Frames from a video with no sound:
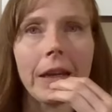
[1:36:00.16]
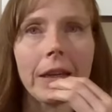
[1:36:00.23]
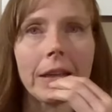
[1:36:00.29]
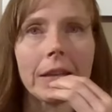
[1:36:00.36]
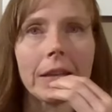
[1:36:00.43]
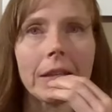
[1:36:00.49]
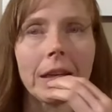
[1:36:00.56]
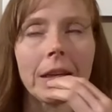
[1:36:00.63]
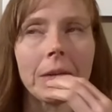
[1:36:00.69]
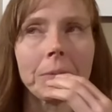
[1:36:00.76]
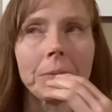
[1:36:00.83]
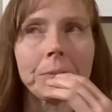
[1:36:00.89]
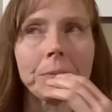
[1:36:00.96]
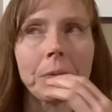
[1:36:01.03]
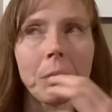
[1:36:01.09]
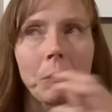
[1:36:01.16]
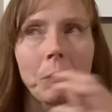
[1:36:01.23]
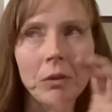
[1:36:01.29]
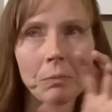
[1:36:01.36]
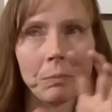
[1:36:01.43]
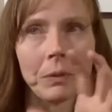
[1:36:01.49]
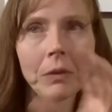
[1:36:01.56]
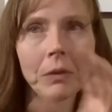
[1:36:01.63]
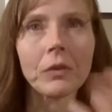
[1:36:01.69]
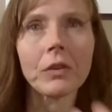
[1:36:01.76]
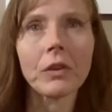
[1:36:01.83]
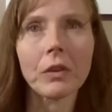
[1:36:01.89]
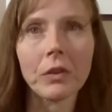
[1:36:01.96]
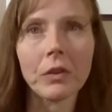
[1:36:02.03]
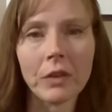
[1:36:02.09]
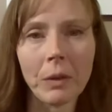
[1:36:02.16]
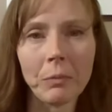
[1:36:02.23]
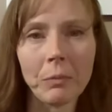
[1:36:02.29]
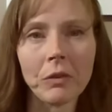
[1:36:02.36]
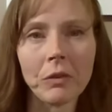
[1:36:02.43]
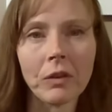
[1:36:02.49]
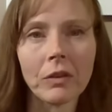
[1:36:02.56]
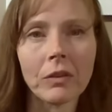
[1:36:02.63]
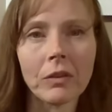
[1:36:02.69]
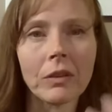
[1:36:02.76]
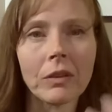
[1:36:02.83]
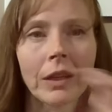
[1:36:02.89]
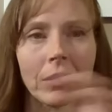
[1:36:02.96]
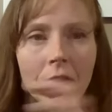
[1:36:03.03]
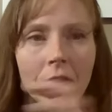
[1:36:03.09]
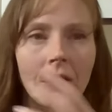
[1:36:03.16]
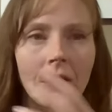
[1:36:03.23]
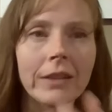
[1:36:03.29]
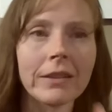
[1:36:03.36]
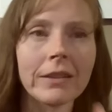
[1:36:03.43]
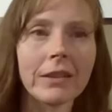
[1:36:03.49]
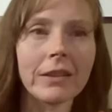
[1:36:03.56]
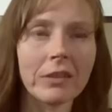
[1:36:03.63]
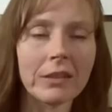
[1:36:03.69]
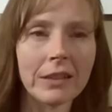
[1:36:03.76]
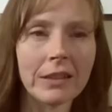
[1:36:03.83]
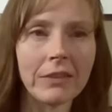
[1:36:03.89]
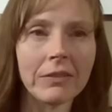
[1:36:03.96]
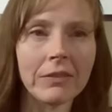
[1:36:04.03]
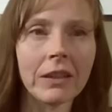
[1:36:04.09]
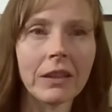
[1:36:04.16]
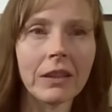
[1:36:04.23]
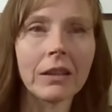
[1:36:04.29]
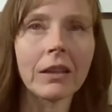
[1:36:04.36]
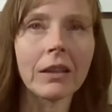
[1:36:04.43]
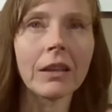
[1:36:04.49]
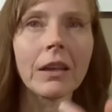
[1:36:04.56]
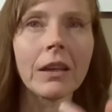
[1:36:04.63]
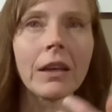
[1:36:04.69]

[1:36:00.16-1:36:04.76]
and um, which builds neuroception, internalization of safety.